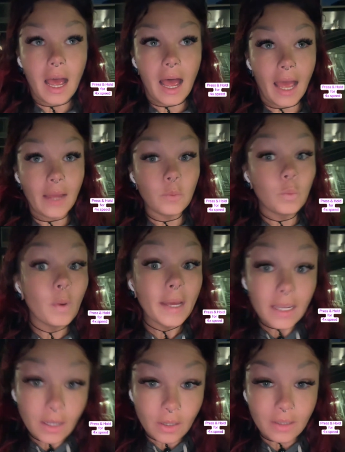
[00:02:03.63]
I
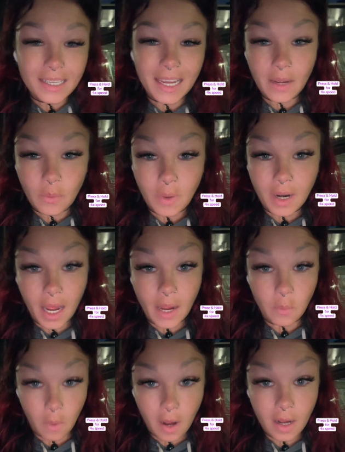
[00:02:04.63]
will get what I
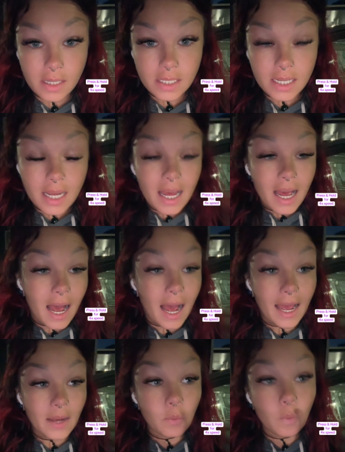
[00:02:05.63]
want.
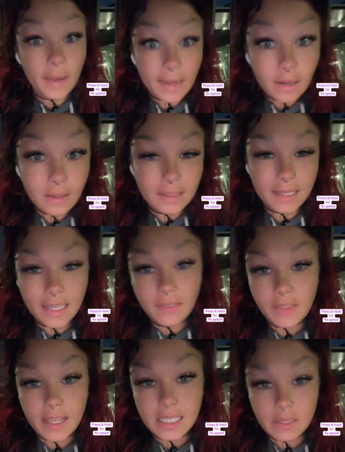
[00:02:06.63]
I will leave
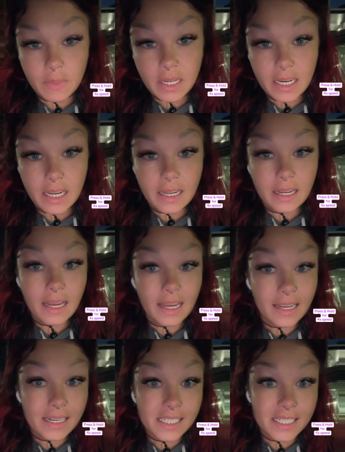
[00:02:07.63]
this meeting
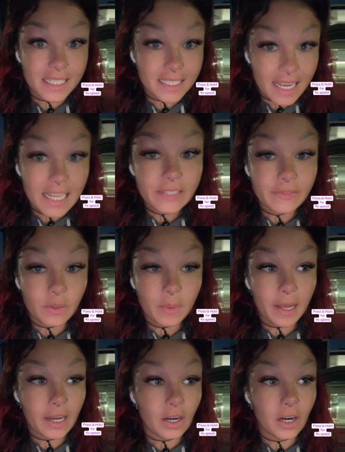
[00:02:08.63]
in a successful
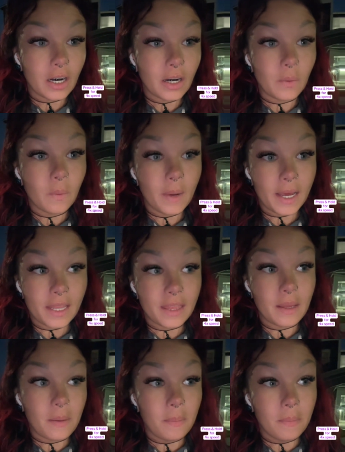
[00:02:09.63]
manner with
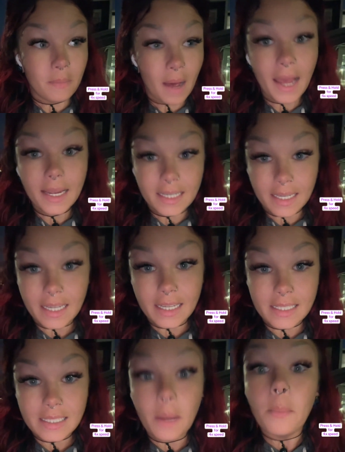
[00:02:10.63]
my
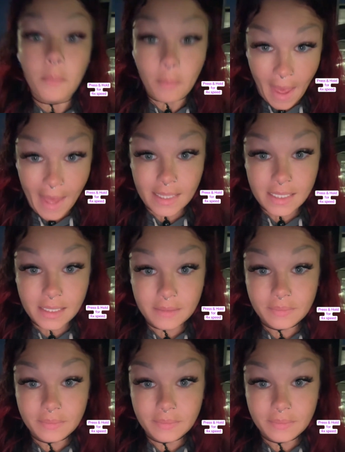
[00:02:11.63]
needs met.